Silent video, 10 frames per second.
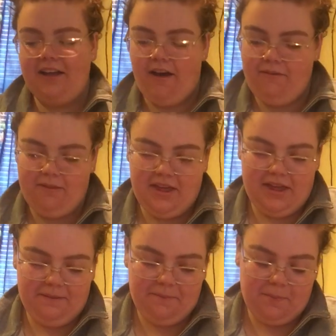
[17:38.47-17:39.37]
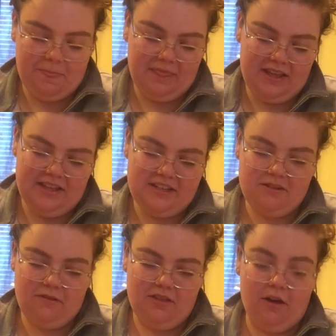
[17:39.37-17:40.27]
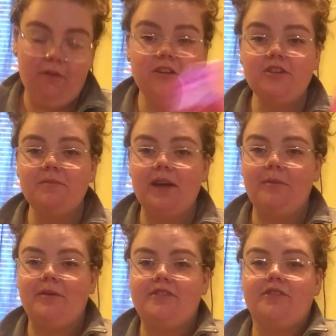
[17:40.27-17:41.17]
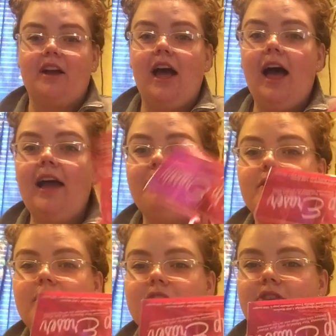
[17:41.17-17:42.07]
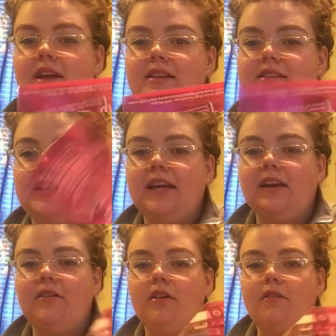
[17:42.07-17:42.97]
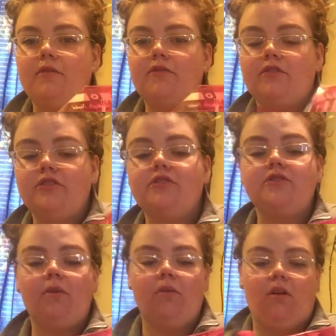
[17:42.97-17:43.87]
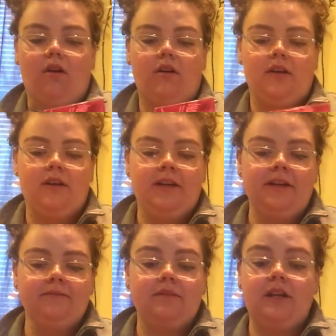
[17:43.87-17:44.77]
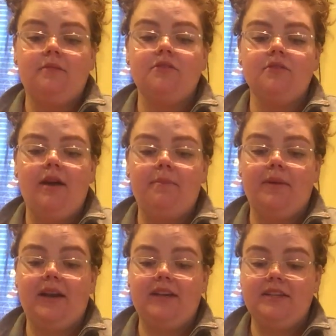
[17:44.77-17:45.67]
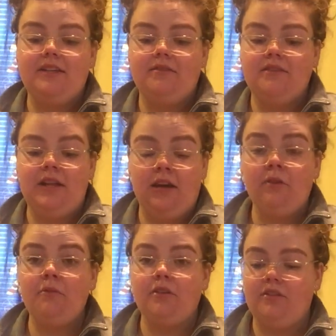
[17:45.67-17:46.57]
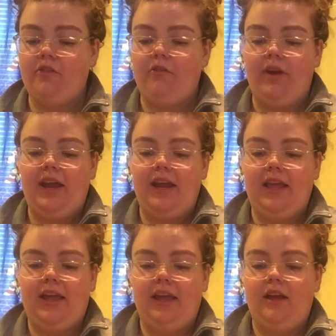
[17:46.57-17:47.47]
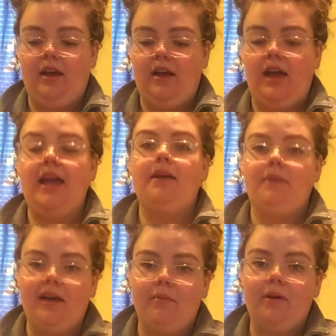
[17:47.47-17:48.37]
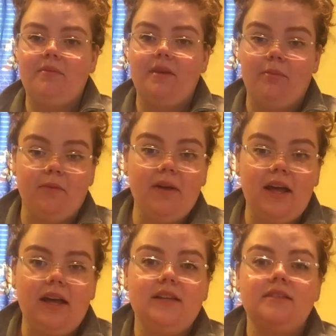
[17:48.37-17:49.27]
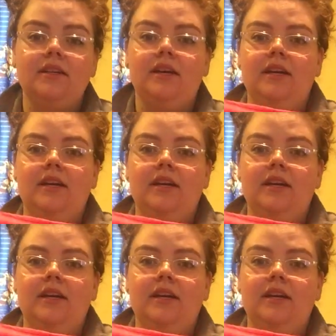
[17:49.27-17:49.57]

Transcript: got me this, the original makeup eraser, and I've wanted to try this thing for so long, and I'm so happy, and I did use it, and it works great. Like, I hate makeup wipes. They burn my eyes.